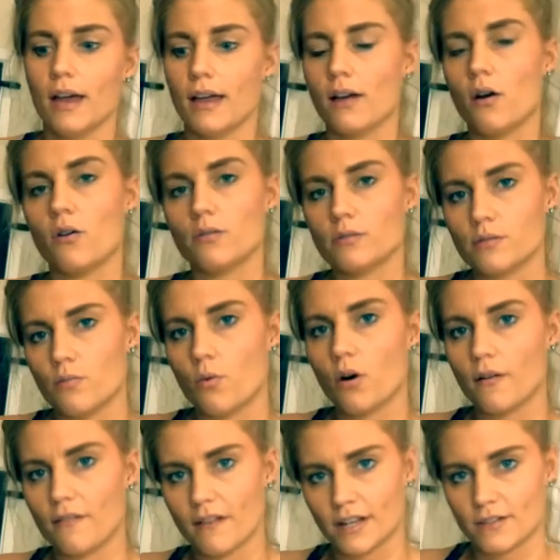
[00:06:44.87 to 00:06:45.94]
and go to
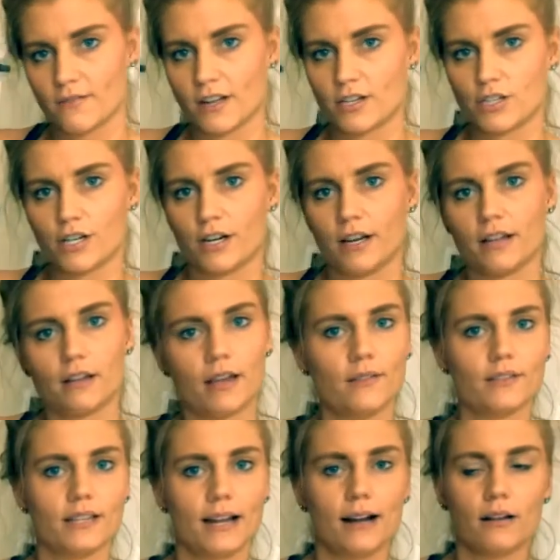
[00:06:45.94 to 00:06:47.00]
more of a vegetarian
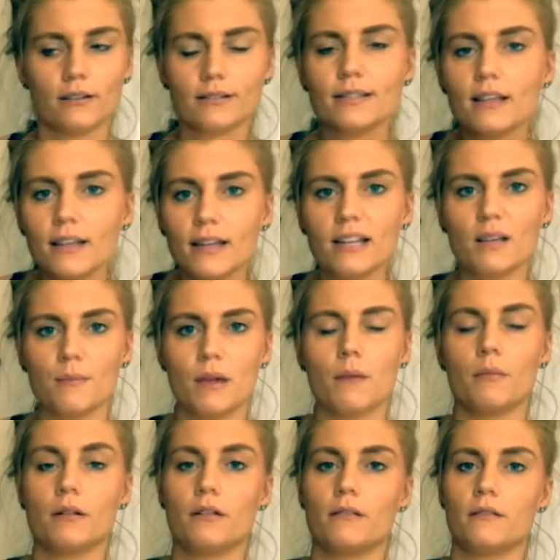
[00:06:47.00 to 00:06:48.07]
lifestyle, still eating
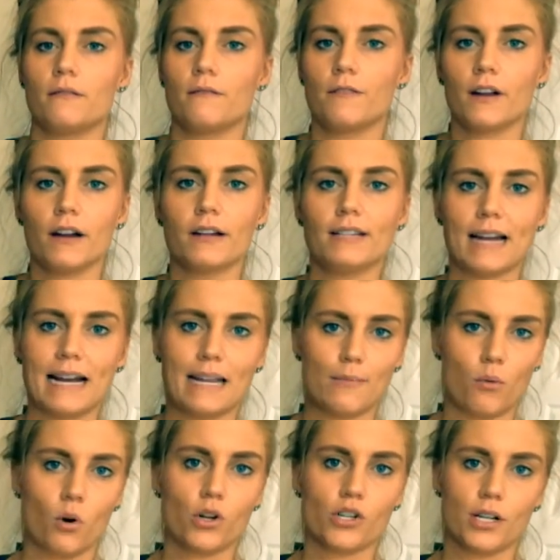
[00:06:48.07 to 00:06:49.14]
meat, but in very tiny
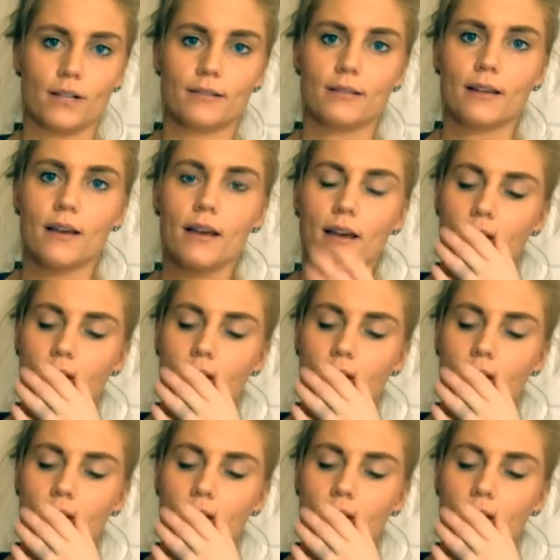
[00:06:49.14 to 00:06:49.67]
portions.